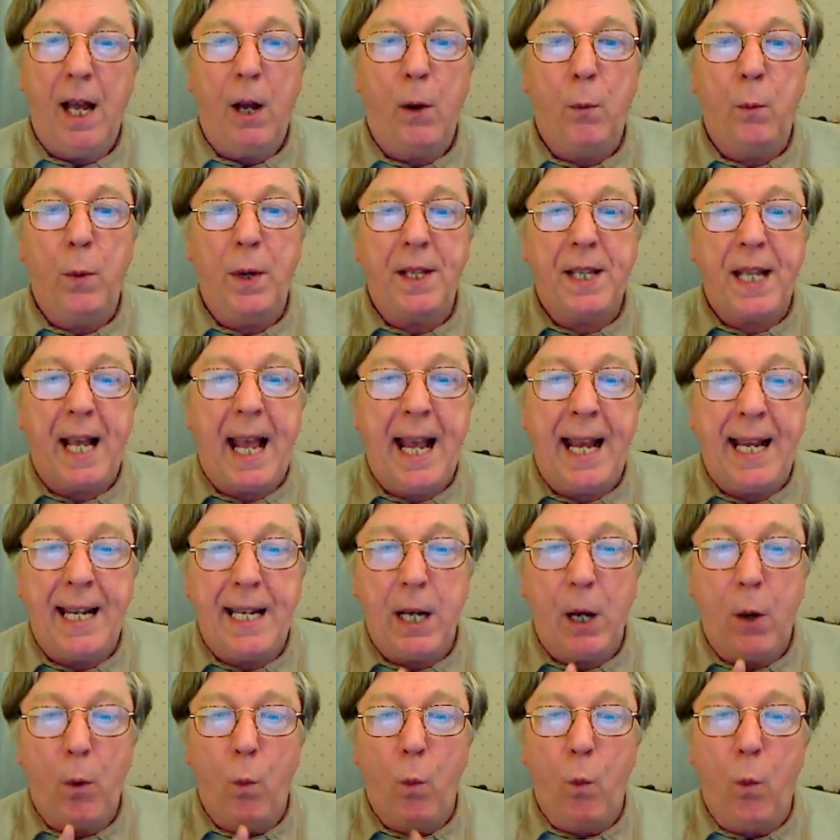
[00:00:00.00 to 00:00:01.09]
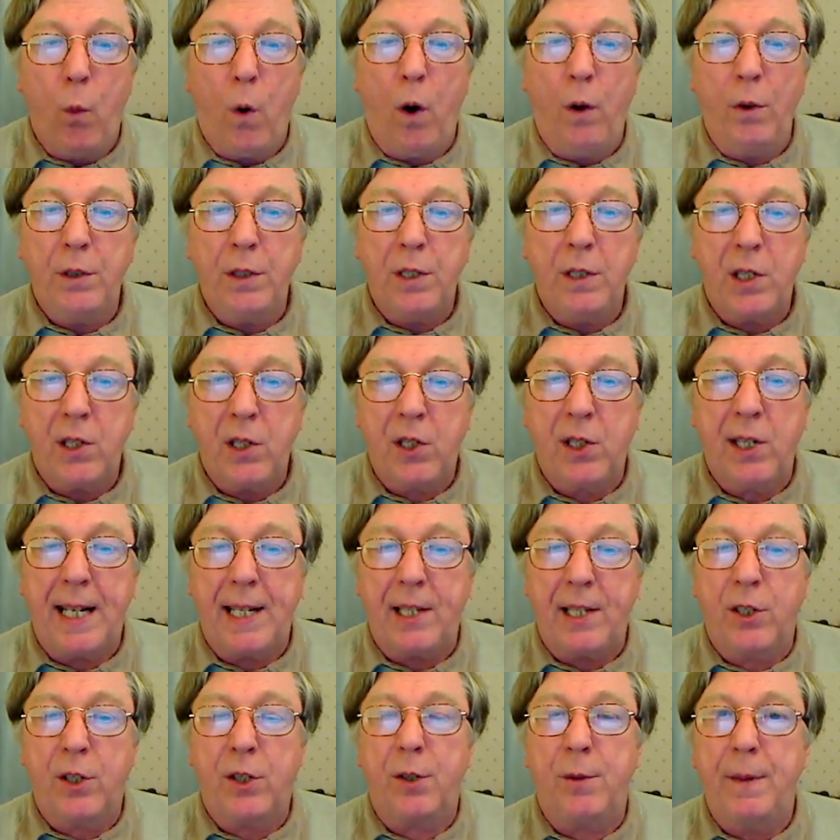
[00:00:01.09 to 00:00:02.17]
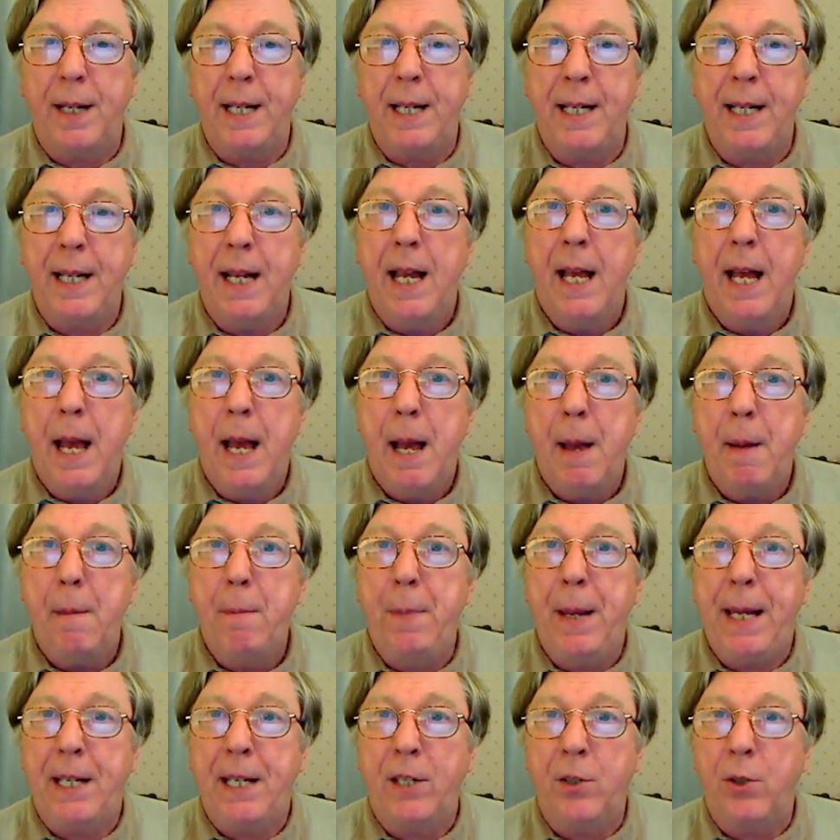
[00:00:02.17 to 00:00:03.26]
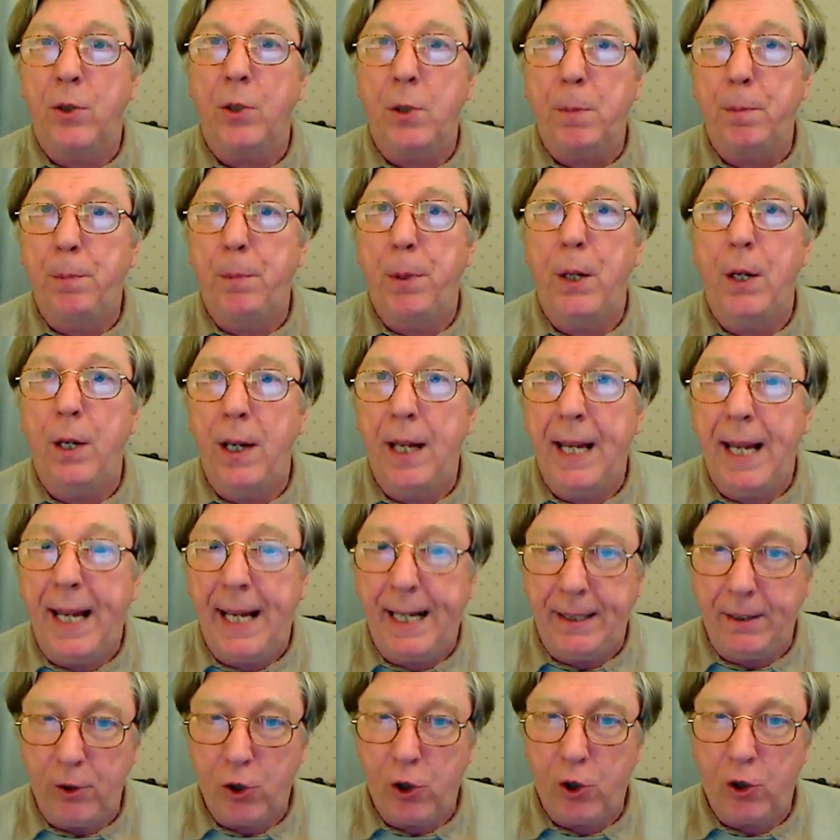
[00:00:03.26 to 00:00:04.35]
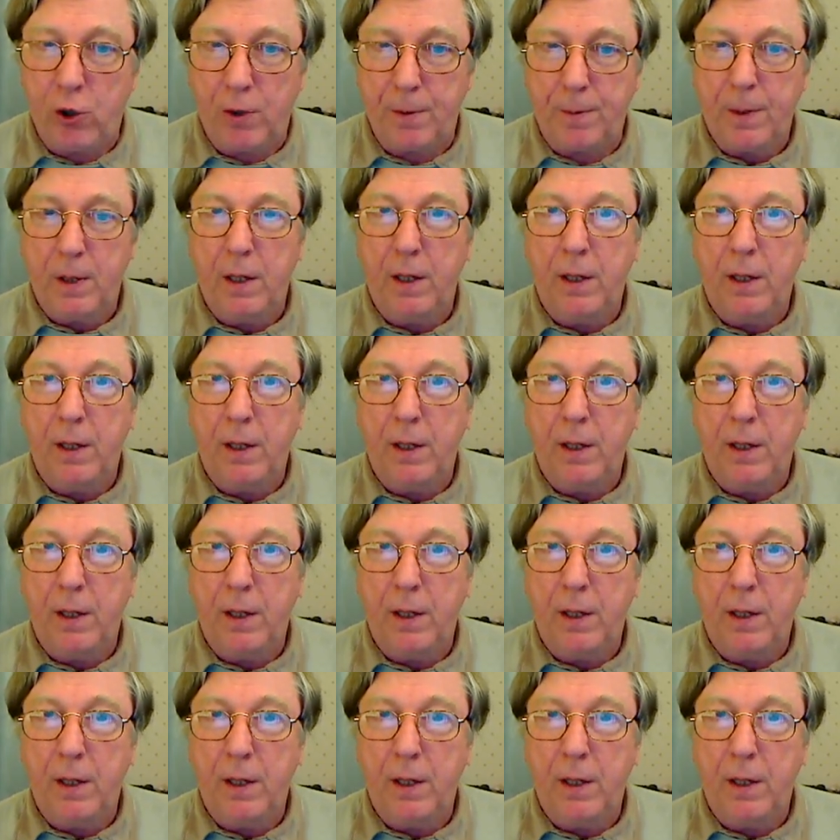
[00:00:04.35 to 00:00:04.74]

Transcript: with a 163 pixels per inch